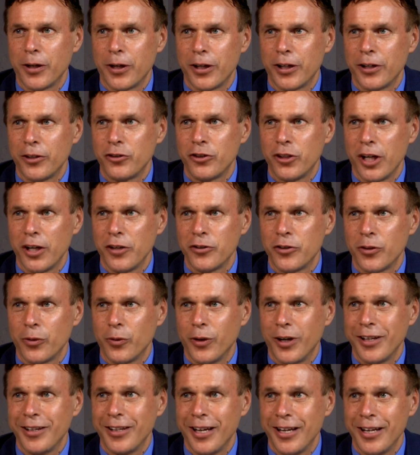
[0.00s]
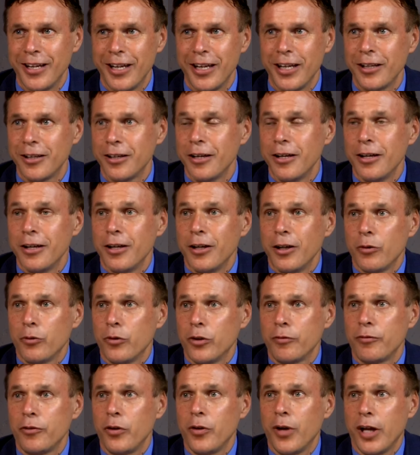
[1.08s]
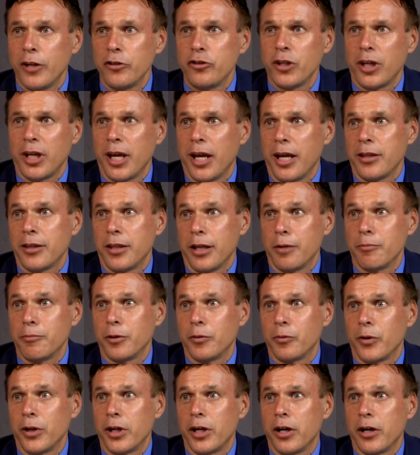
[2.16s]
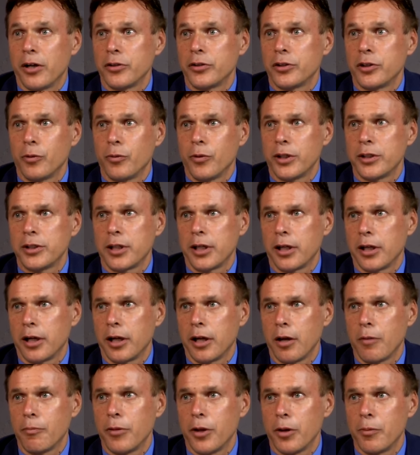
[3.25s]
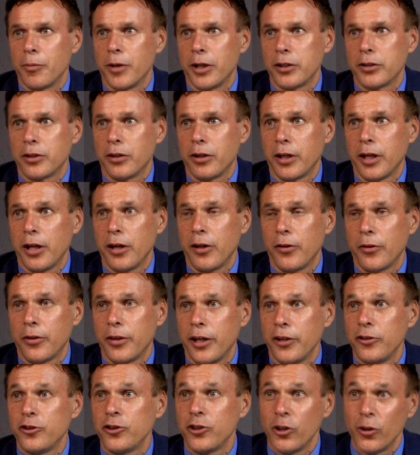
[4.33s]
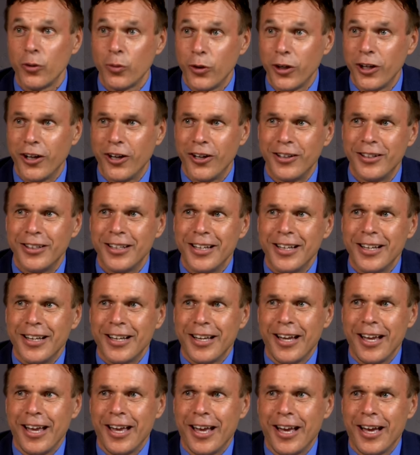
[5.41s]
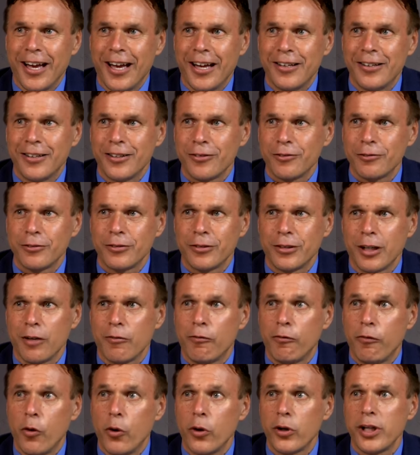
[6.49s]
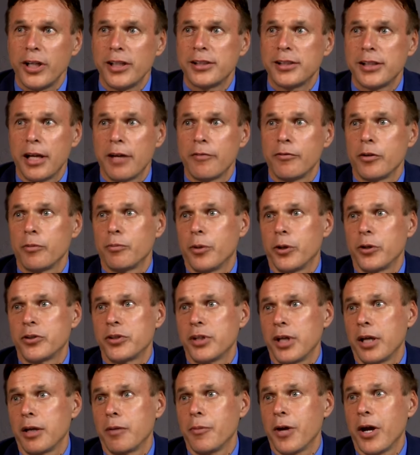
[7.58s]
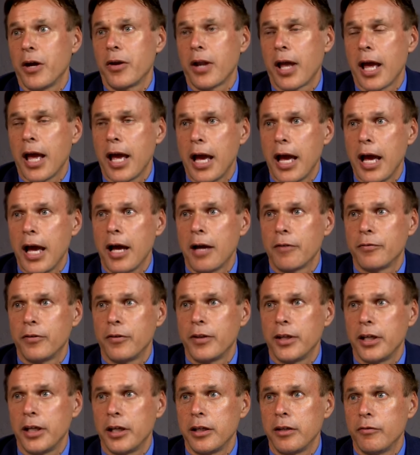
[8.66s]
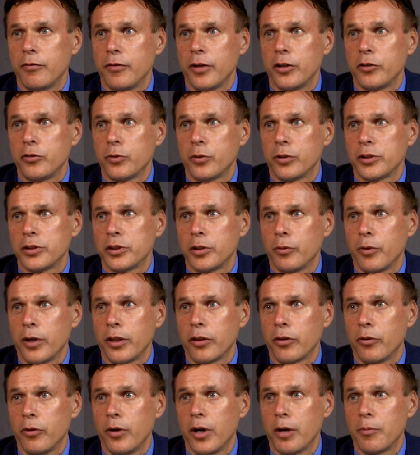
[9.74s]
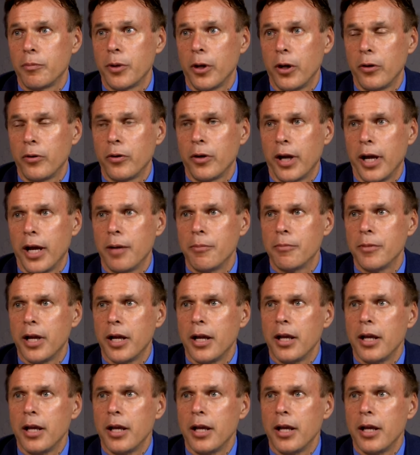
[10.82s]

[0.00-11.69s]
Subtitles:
aren't going to change the way they eat. Well, if you educate them in regards to what's going to help their mental health, they sure will. And 47%, about half of the individuals that went through our program,